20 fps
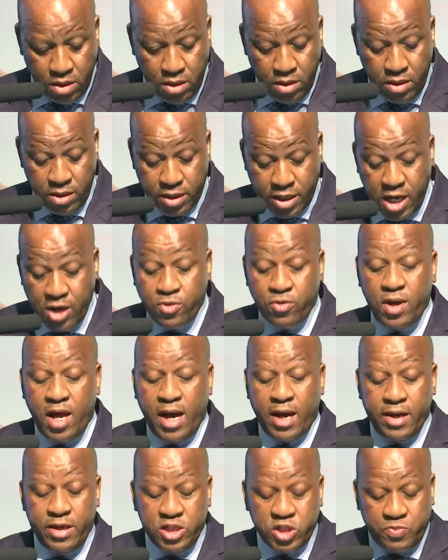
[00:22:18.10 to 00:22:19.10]

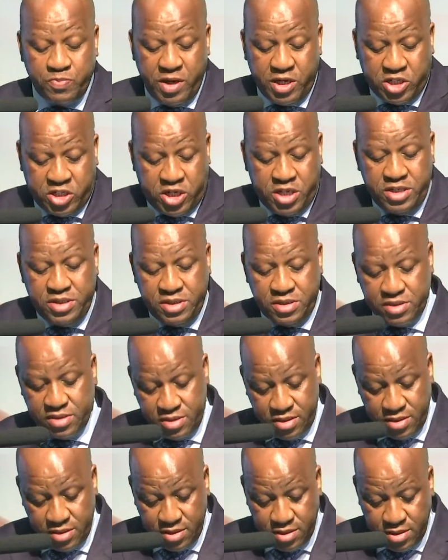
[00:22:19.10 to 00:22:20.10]
Regular
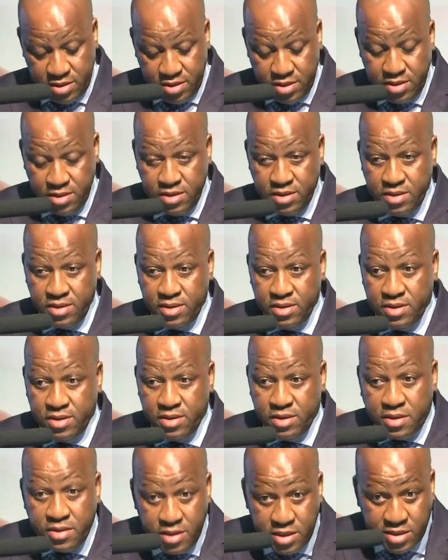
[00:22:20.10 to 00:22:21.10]
inspections
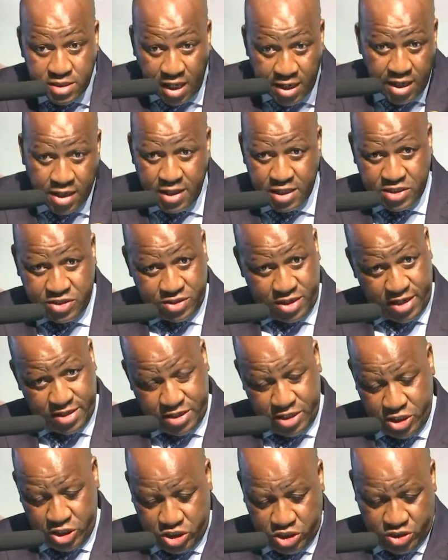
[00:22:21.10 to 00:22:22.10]
is another
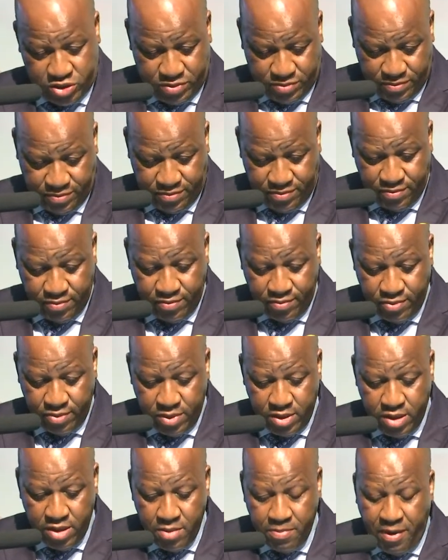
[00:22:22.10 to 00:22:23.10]
strategy
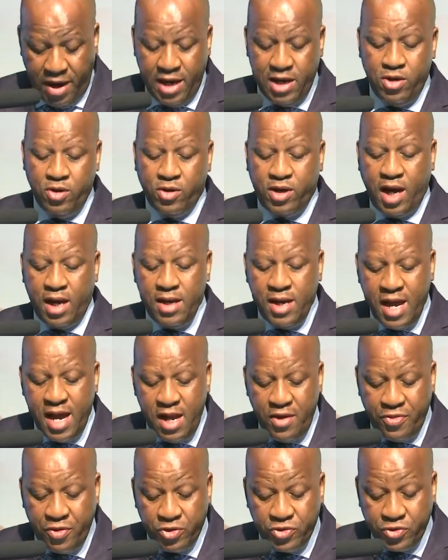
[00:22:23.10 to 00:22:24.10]
by local
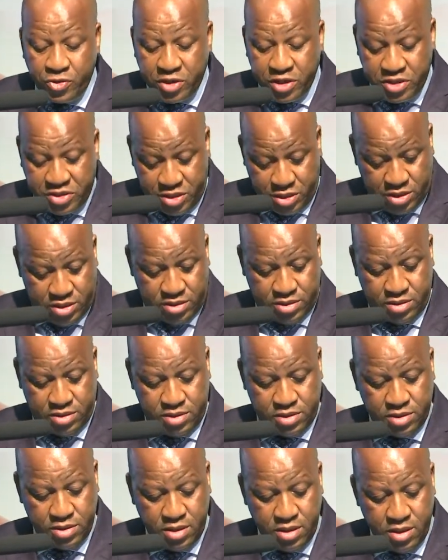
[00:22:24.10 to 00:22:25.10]
health
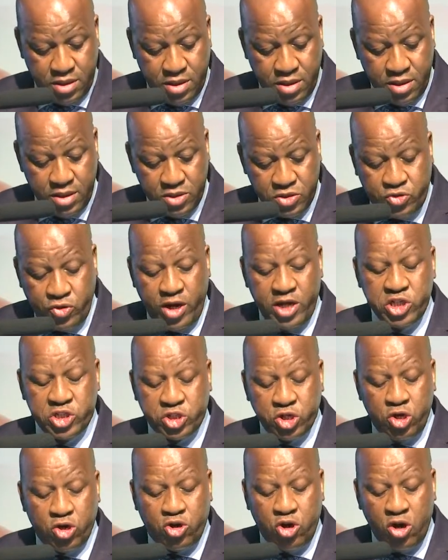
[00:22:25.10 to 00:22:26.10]
authorities to
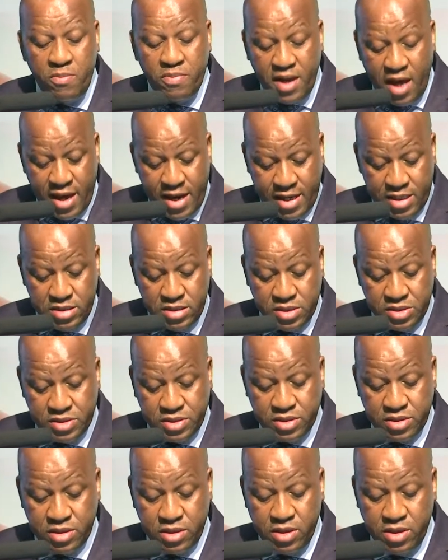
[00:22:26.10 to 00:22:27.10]
ensure
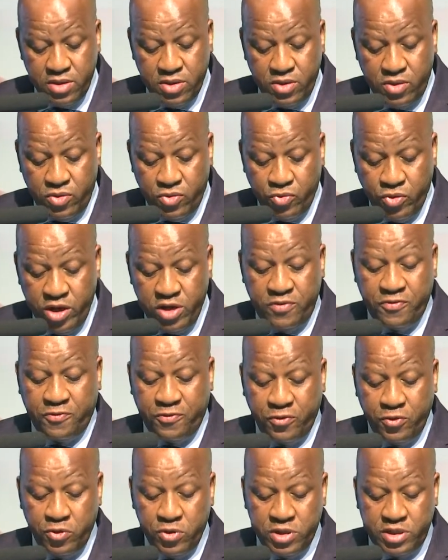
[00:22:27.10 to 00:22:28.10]
compliance with
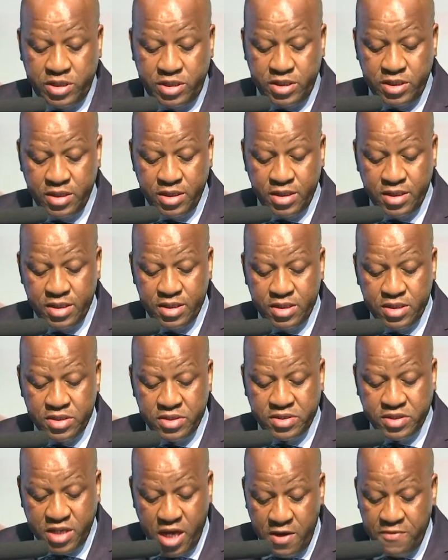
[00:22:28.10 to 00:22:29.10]
food
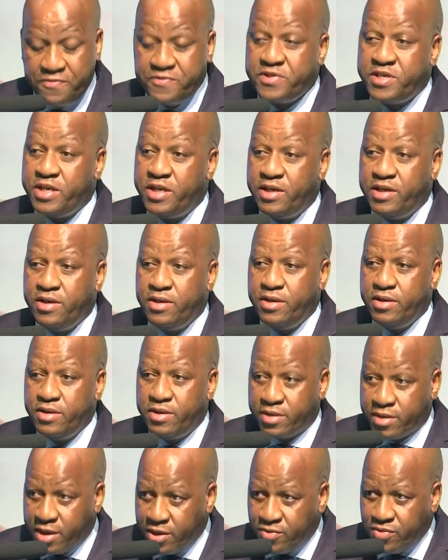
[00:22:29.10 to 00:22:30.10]
safety
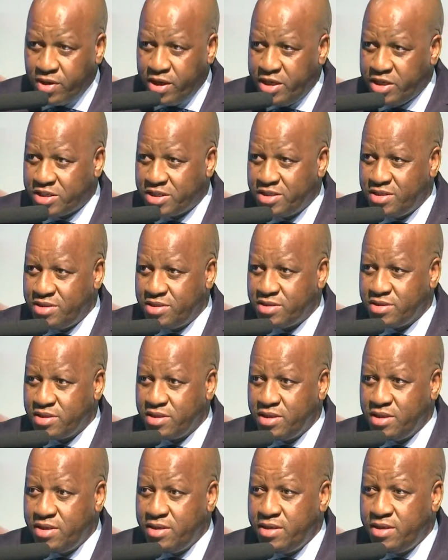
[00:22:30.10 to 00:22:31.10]
regulations.
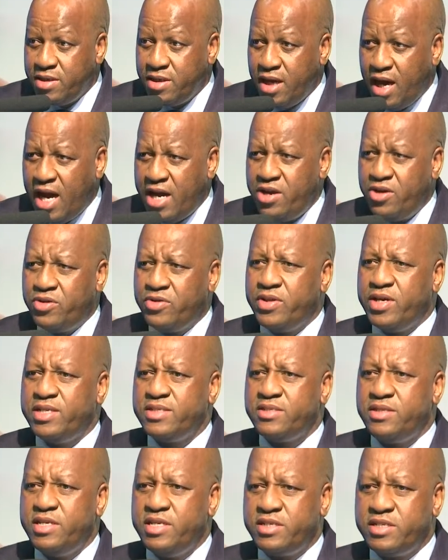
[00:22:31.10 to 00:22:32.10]
I know
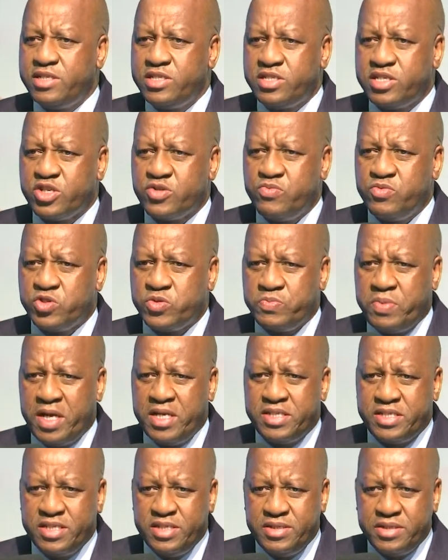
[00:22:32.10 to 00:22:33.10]
that the district
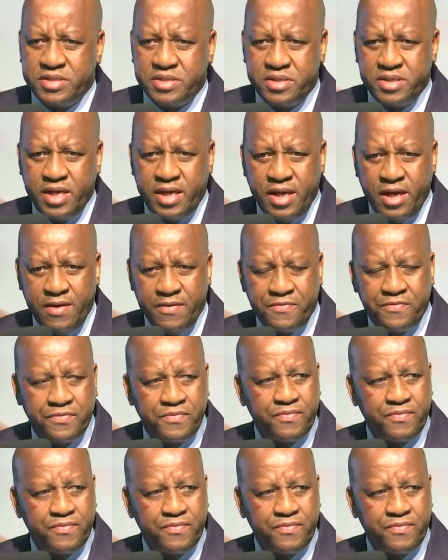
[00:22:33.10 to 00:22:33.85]
municipalities, they have